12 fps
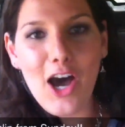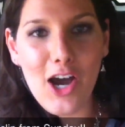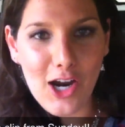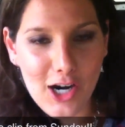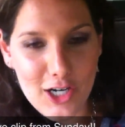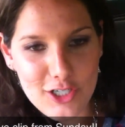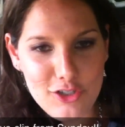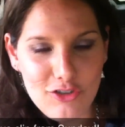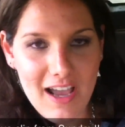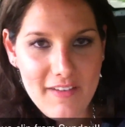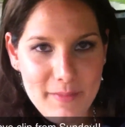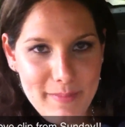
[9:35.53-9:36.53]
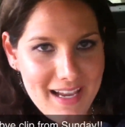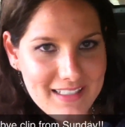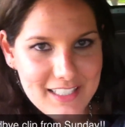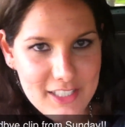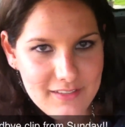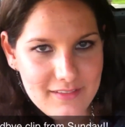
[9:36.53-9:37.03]
are driving back
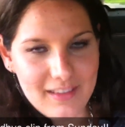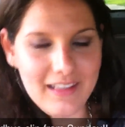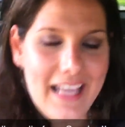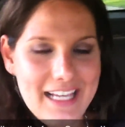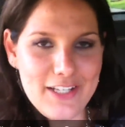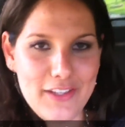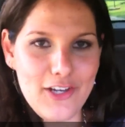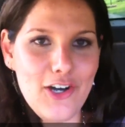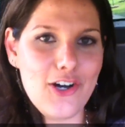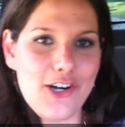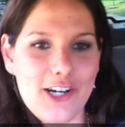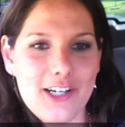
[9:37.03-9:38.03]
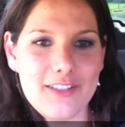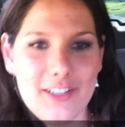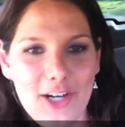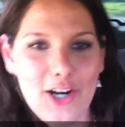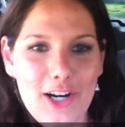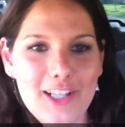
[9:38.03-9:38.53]
to the land of the Gar.
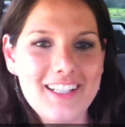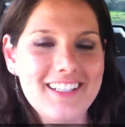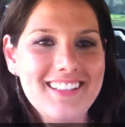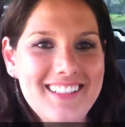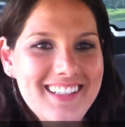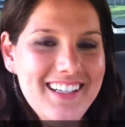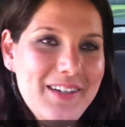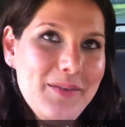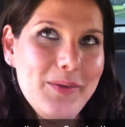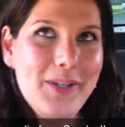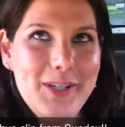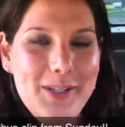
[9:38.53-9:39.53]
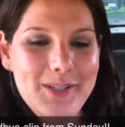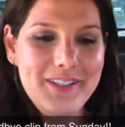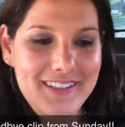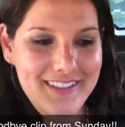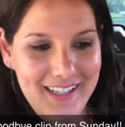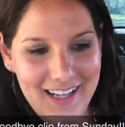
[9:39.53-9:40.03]
Garland. Woo!
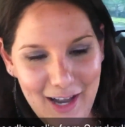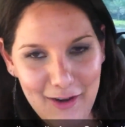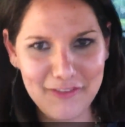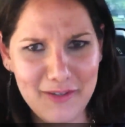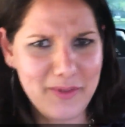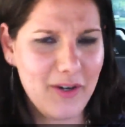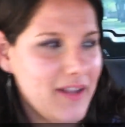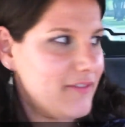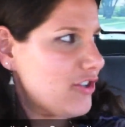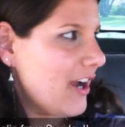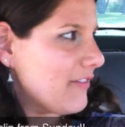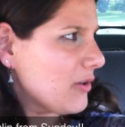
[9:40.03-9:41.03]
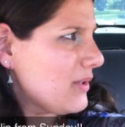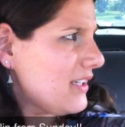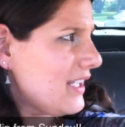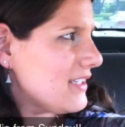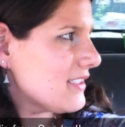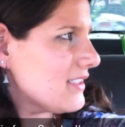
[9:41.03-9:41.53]
Huh. Hopefully we don't have traffic. What
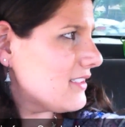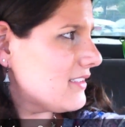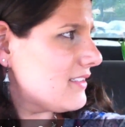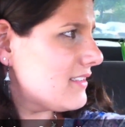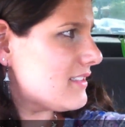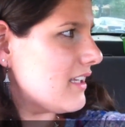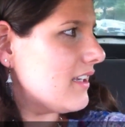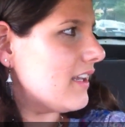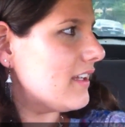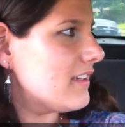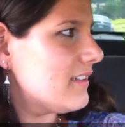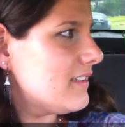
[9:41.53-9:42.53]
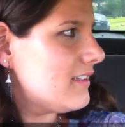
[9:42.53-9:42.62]
day is yeah. it? Sunday.